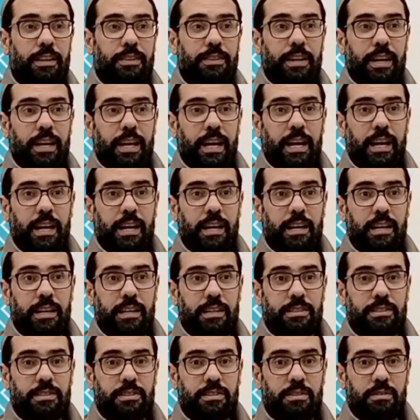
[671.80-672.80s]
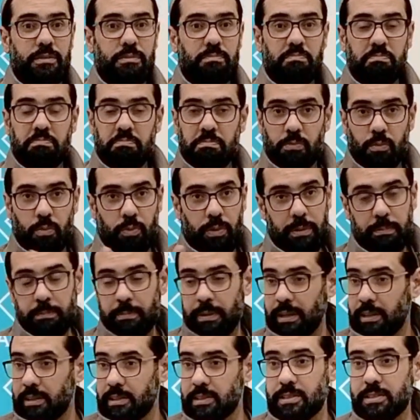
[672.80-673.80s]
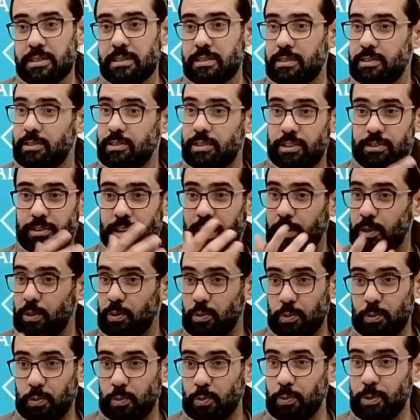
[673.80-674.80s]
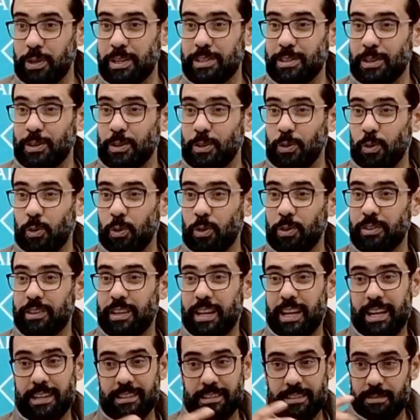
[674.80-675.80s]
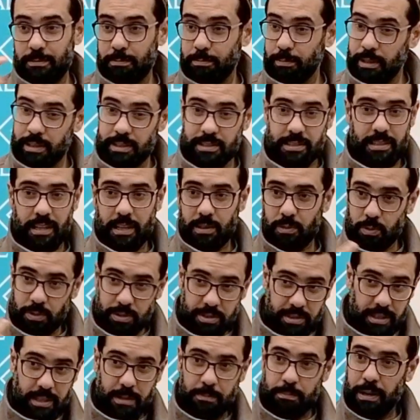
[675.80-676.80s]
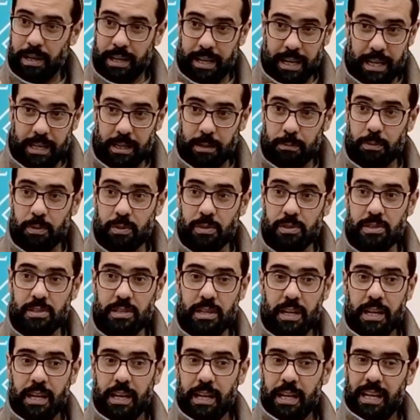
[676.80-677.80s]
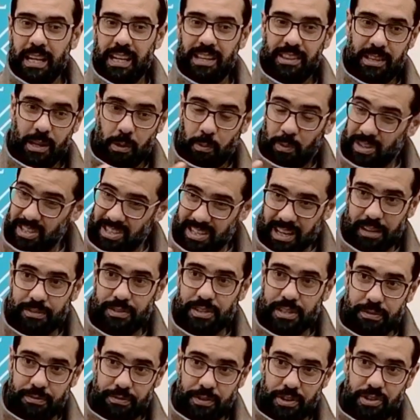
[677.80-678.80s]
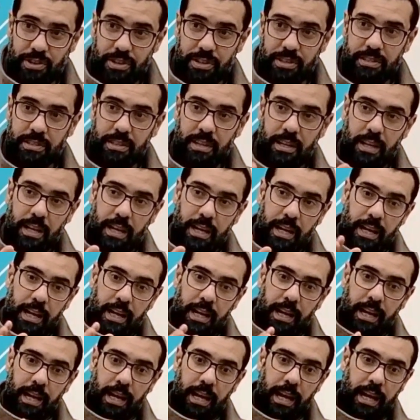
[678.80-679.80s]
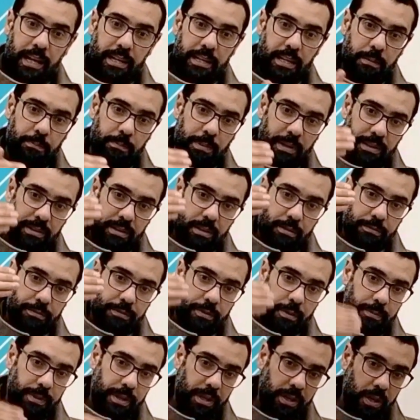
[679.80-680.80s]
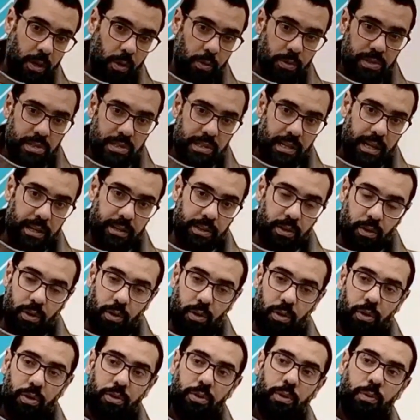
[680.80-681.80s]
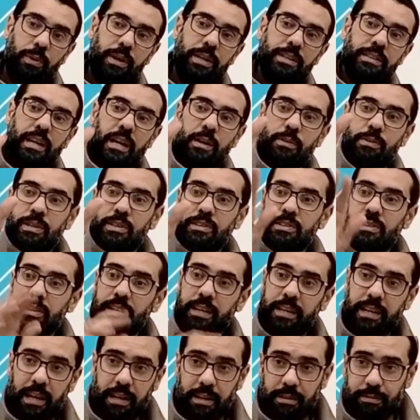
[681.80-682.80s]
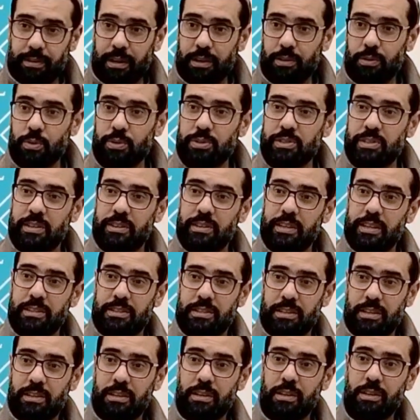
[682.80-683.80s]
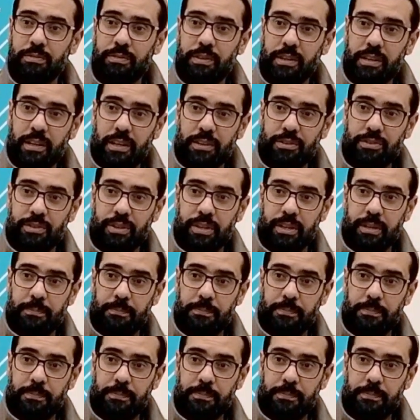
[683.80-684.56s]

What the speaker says: They had windmills to grind wheat and corn. They had mills that were turned by animals. They were self-sufficient, and he built them from the coastline all the way down into the caravan routes in the interior of the country.